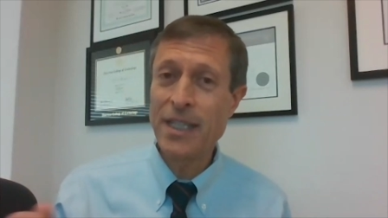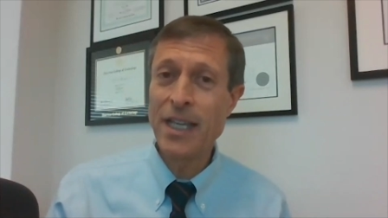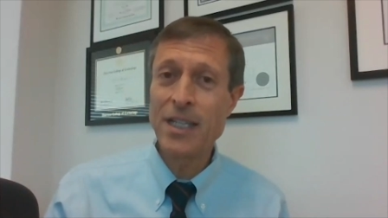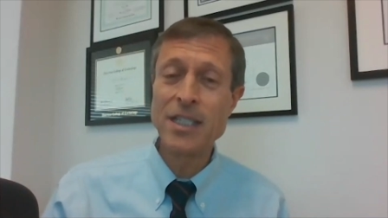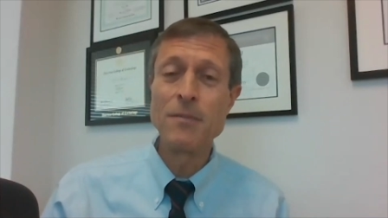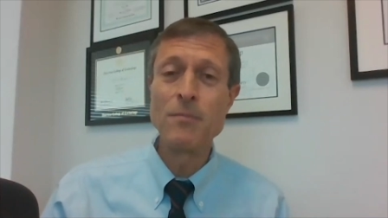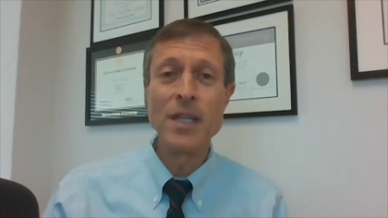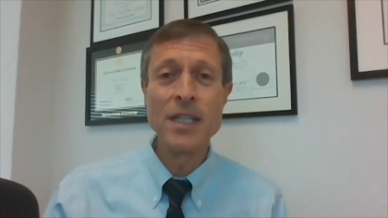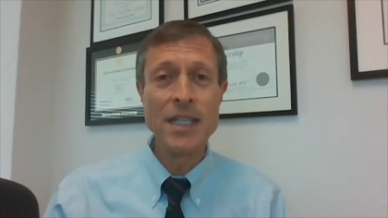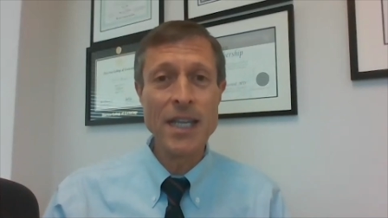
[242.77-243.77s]
That
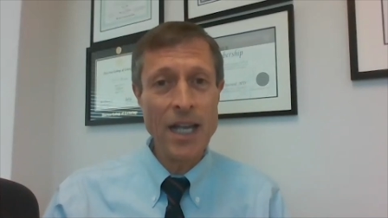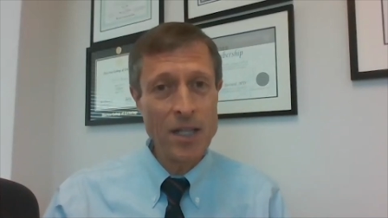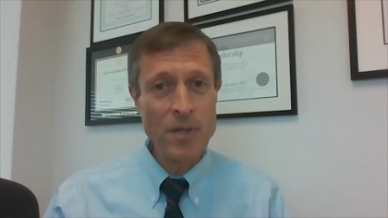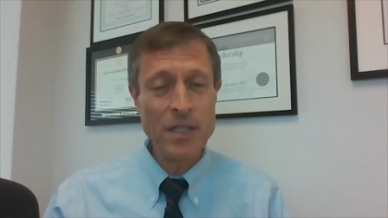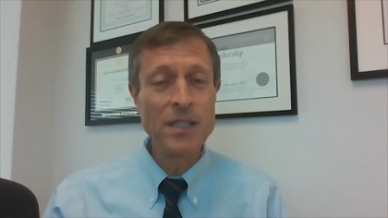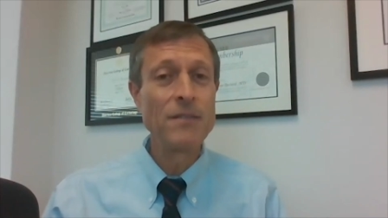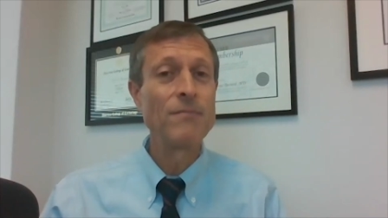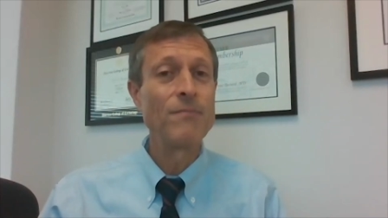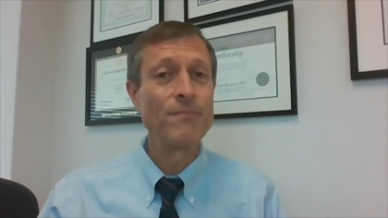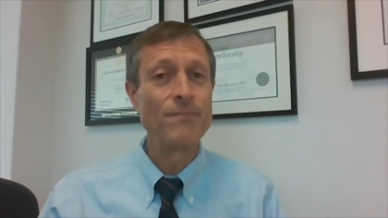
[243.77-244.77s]
calcium is an element
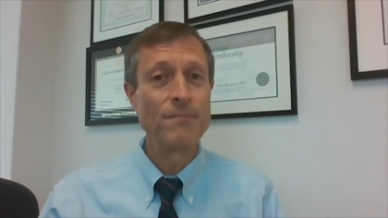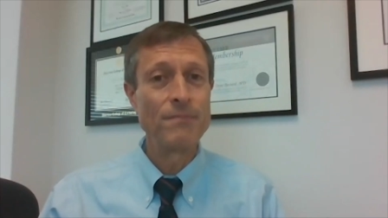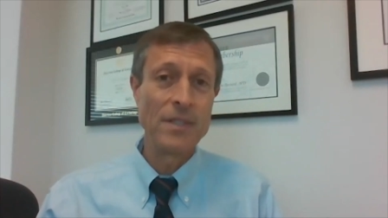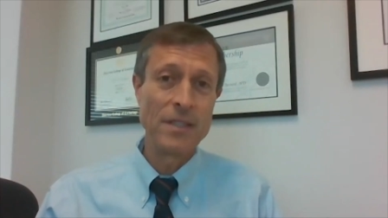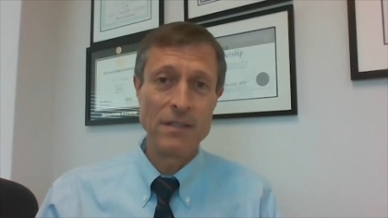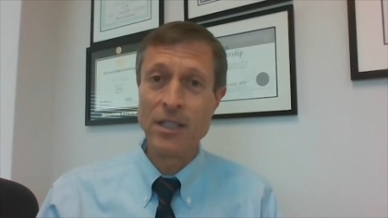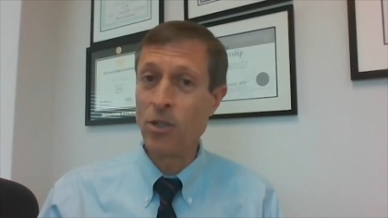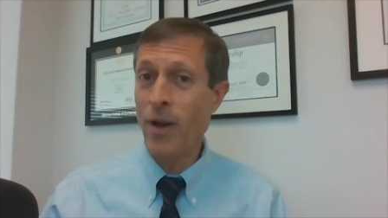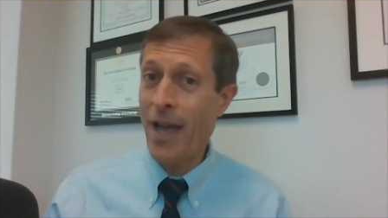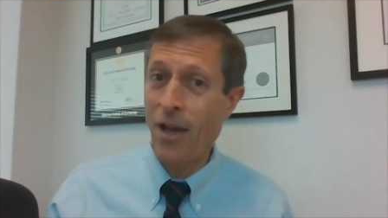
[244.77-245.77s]
in
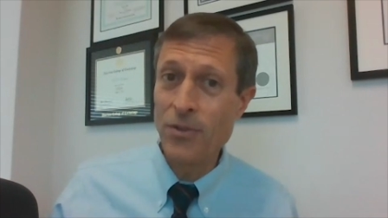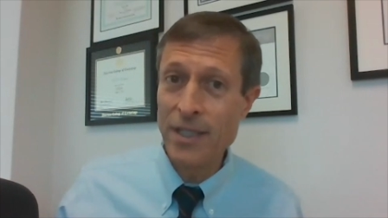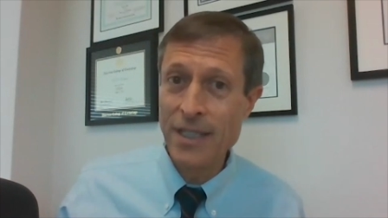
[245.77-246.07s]
the ground.